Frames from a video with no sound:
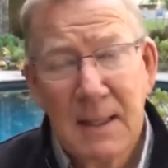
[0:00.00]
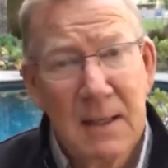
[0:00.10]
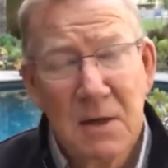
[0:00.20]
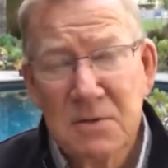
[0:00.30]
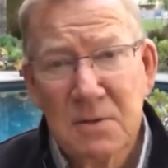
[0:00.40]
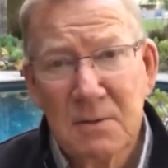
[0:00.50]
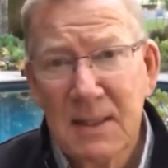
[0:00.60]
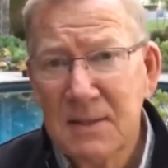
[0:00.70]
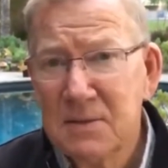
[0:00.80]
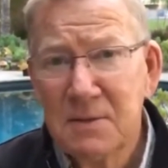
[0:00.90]
Can also
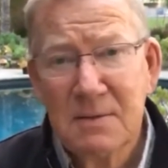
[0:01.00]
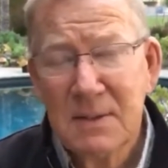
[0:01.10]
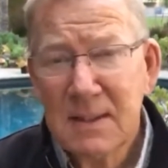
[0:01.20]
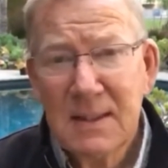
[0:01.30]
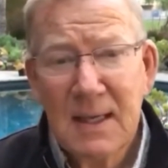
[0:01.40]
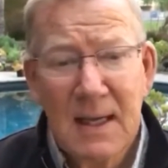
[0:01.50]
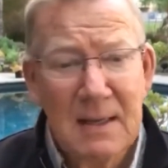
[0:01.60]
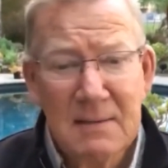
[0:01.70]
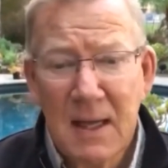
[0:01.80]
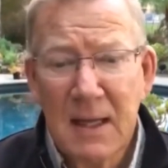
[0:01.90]
lead to
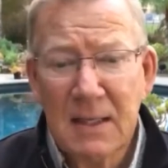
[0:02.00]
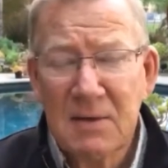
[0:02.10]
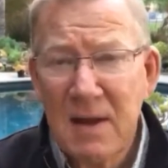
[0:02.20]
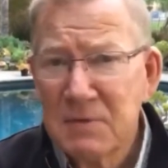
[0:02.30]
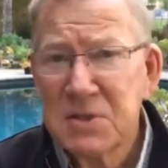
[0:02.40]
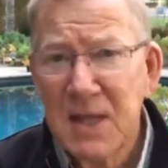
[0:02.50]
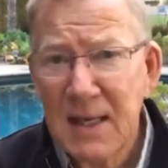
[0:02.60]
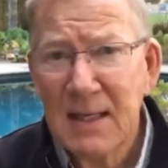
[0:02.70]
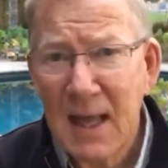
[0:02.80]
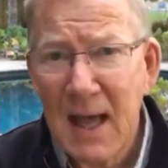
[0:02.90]
a
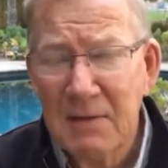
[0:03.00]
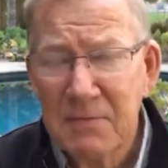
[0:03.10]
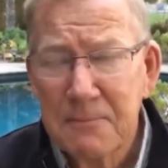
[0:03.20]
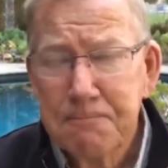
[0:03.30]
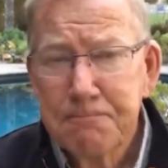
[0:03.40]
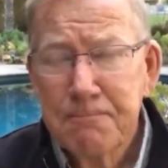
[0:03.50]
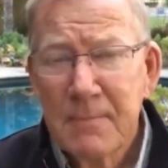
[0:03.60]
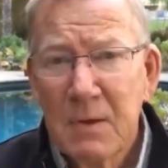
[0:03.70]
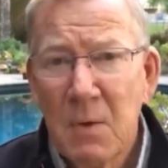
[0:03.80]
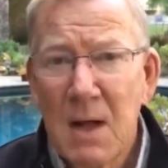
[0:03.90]
devastating life.
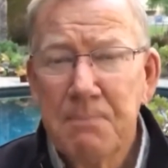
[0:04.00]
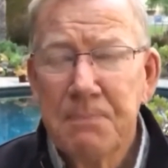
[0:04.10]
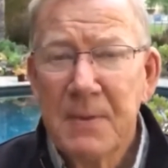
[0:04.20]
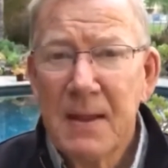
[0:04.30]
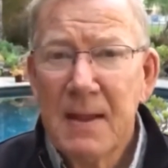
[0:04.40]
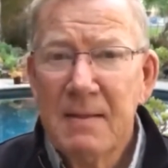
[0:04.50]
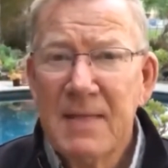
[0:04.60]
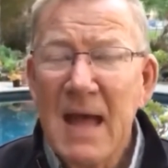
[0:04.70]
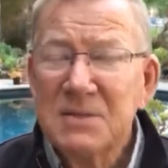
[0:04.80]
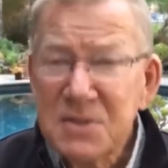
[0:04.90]
Well,
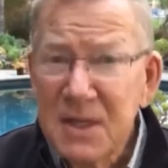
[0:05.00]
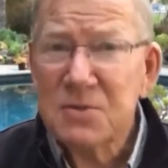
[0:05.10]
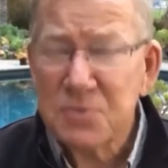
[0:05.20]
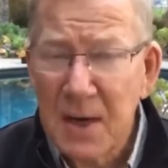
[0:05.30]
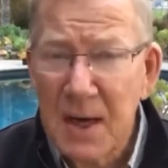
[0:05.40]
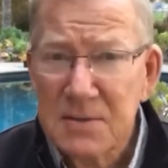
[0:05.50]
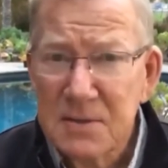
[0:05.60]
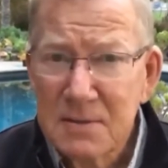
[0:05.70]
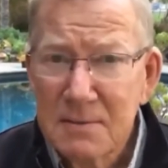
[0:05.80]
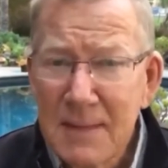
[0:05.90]
that's
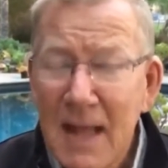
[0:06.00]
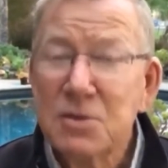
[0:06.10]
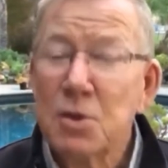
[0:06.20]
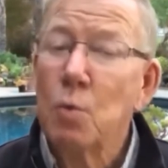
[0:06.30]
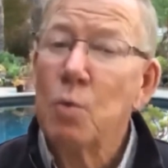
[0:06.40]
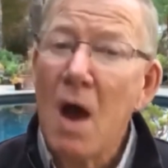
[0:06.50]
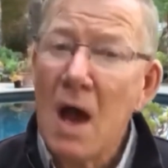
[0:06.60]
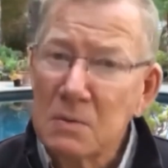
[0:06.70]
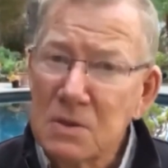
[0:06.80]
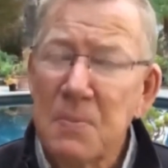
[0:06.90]
distress. That's the
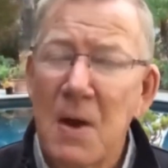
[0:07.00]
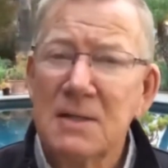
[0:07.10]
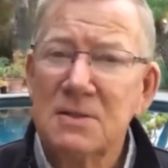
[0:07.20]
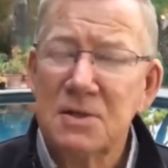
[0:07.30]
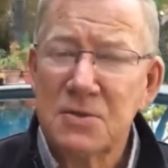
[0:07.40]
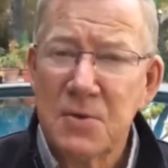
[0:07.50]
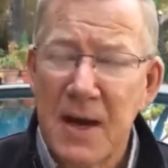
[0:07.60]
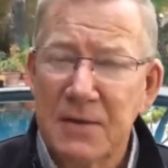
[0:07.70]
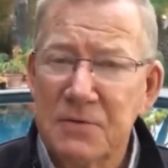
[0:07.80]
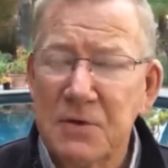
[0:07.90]
wrong response to
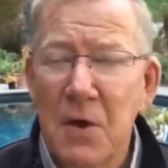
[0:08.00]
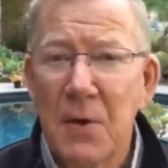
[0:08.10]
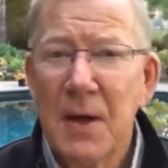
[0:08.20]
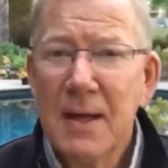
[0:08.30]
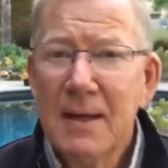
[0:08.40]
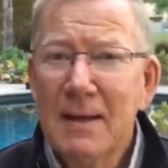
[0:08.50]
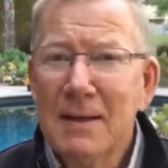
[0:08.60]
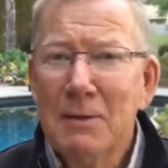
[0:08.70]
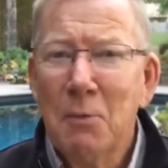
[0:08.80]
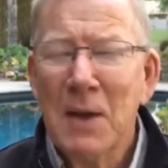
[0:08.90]
stress. So
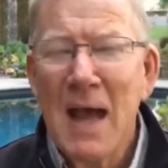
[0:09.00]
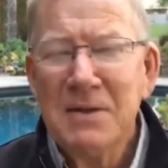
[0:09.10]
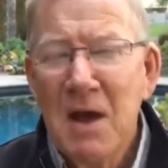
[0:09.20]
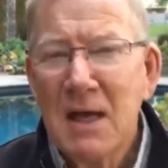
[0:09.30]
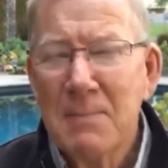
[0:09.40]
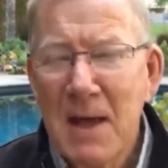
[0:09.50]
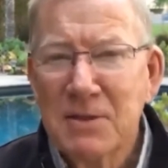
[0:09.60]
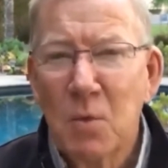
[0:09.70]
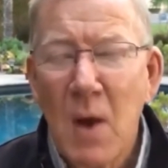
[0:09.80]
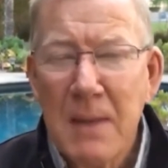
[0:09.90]
when I talk
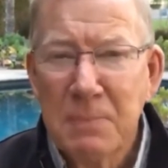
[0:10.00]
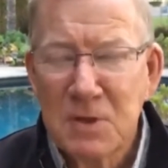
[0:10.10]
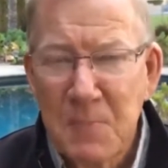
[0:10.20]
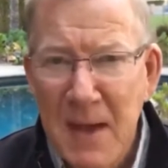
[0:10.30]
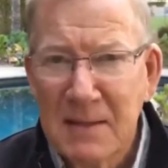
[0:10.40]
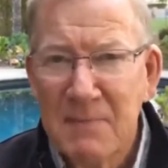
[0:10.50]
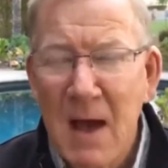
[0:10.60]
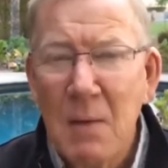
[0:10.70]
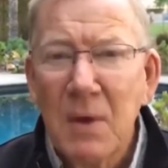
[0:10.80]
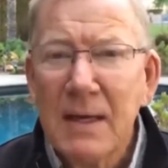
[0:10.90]
about the right perspective,
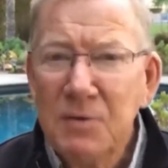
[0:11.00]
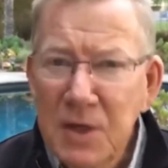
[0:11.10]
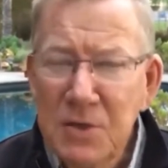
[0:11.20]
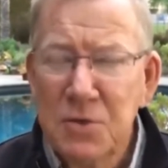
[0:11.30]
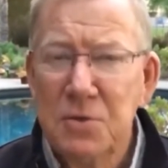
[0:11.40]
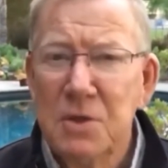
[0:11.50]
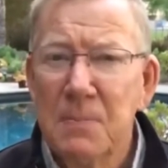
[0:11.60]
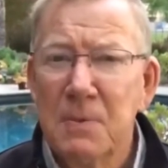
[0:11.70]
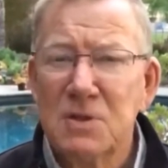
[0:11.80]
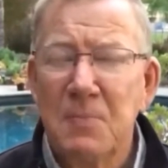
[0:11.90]
I want to teach you
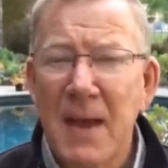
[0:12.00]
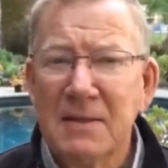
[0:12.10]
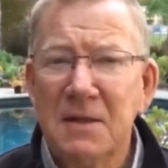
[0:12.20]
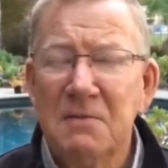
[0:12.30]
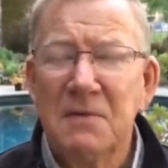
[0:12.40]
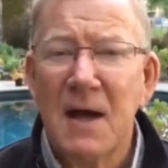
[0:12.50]
the perspective